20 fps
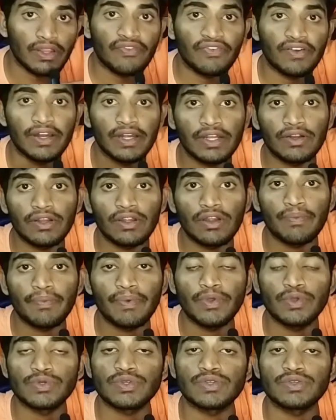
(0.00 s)
The front end
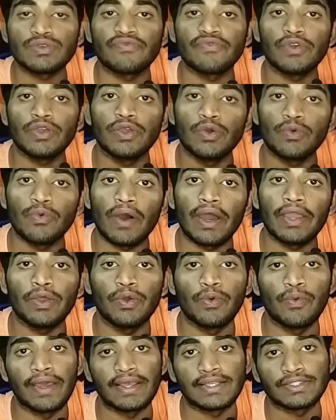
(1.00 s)
developer uses the UI,
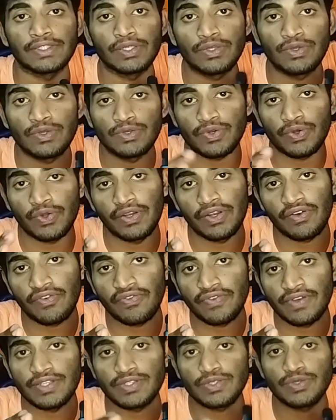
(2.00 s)
UX, user
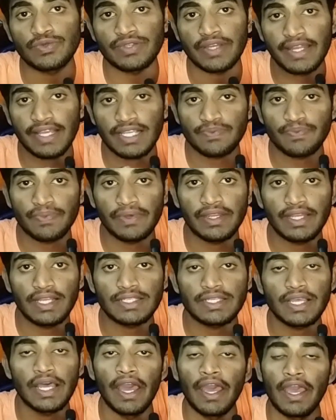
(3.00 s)
interface, user
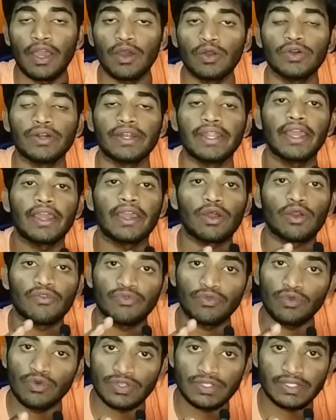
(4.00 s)
experience. You're going to take care
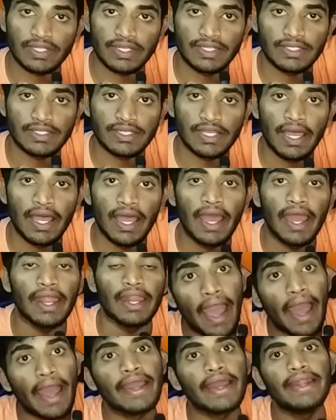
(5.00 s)
of those things.
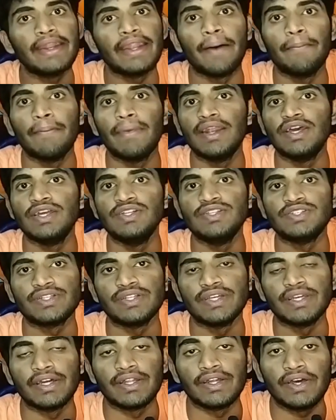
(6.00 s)
AI and ML
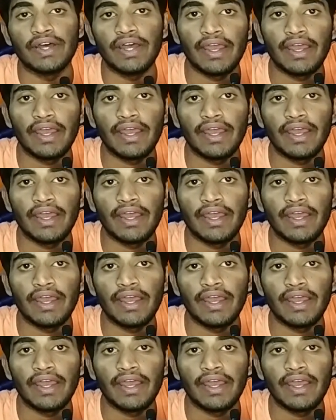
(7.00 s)
engineer.